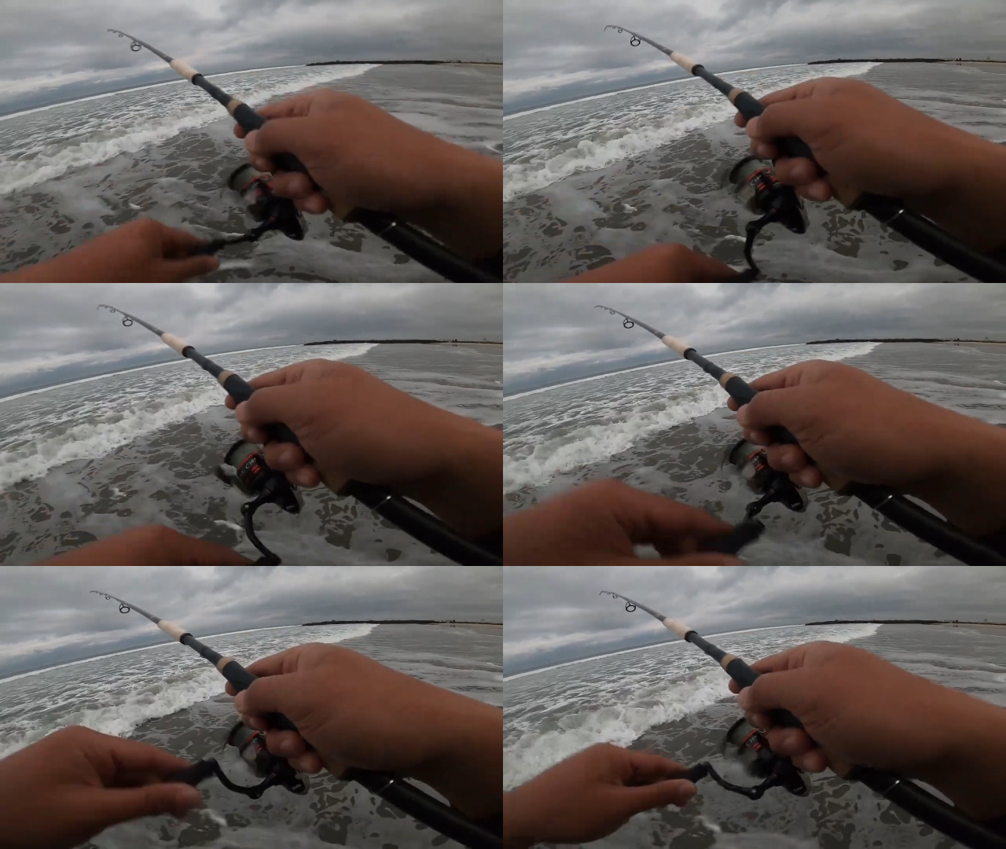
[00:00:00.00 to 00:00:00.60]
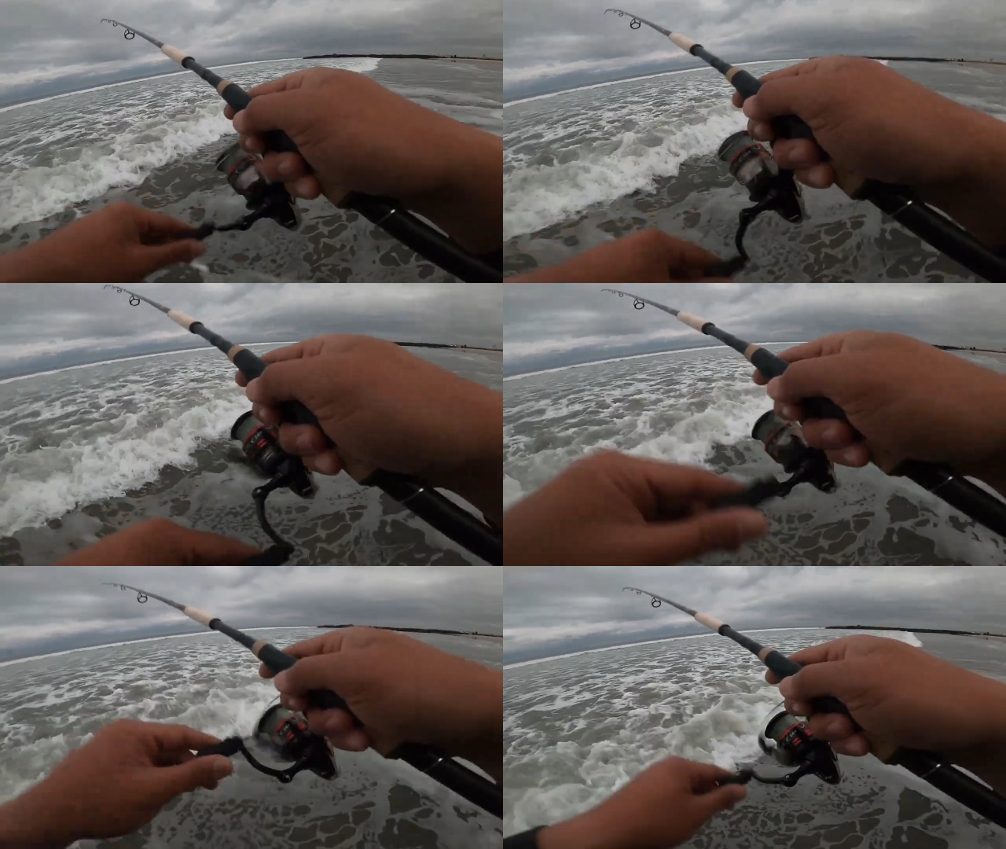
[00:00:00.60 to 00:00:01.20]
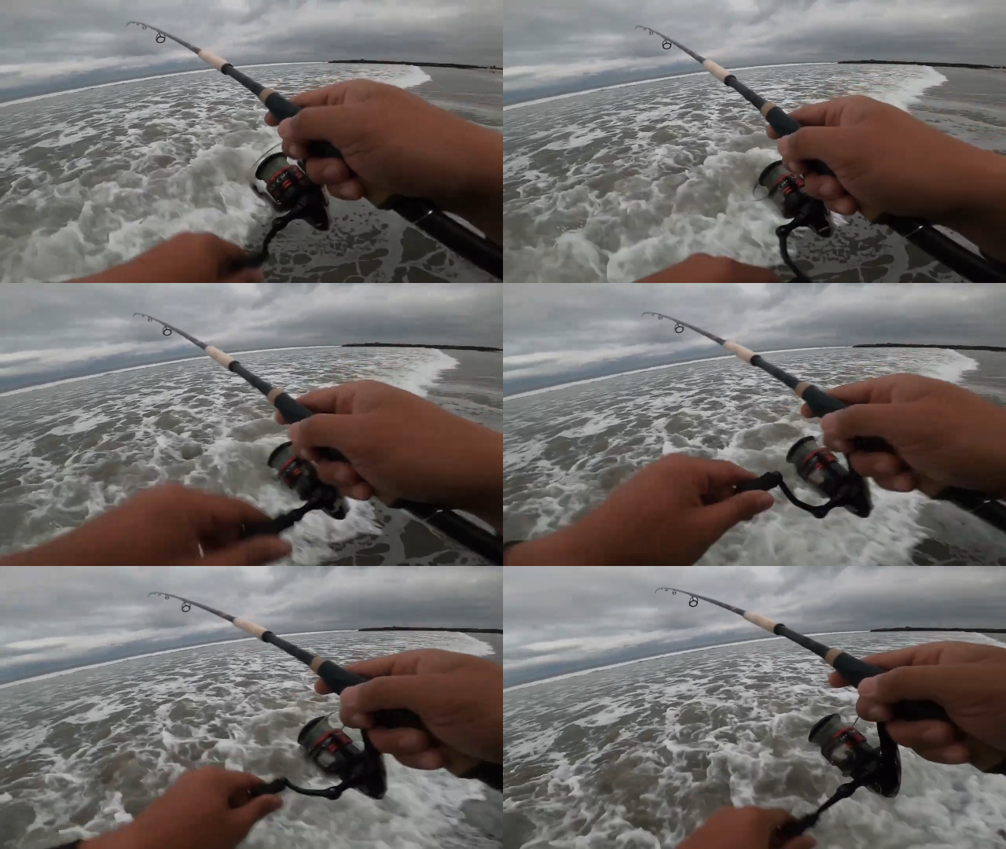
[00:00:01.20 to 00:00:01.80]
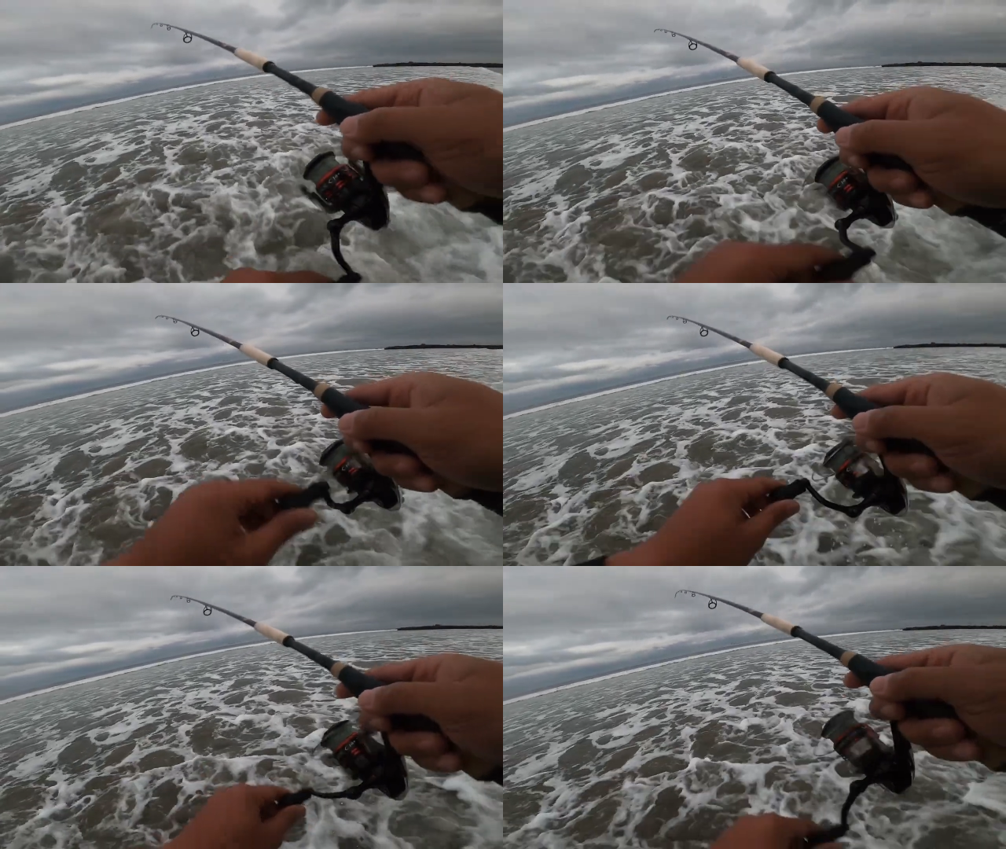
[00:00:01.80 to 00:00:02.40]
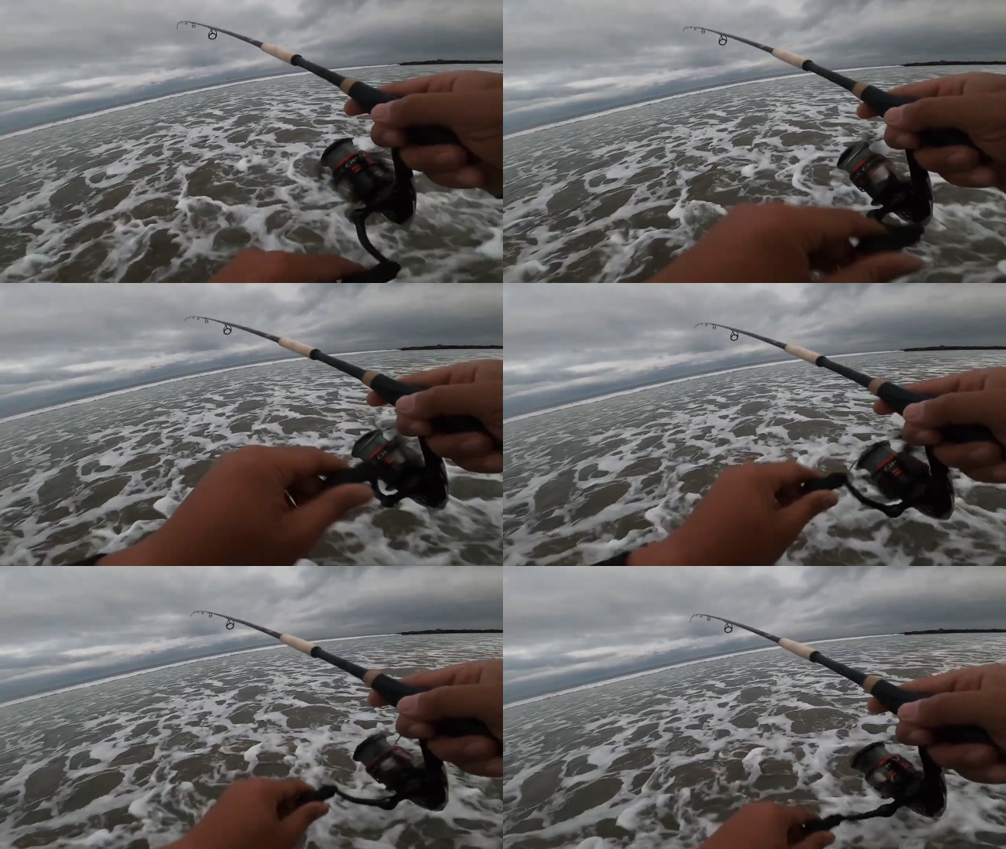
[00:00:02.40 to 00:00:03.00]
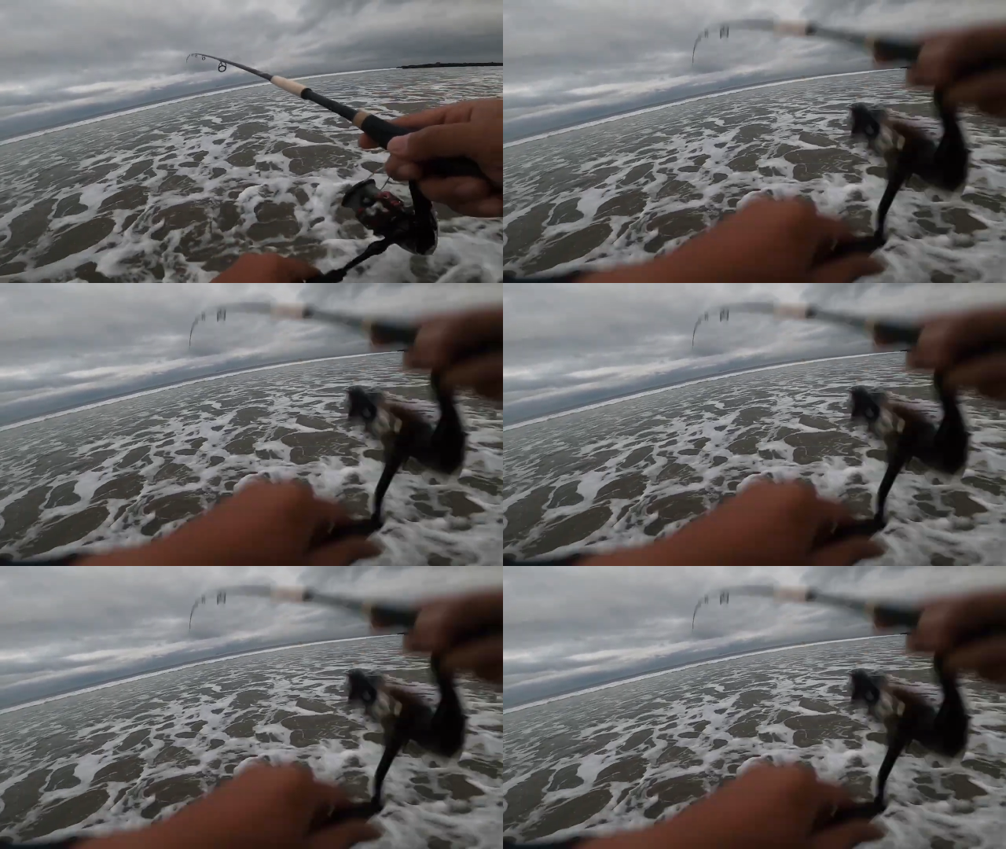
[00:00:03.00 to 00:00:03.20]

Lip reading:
[unreadable: no face in view]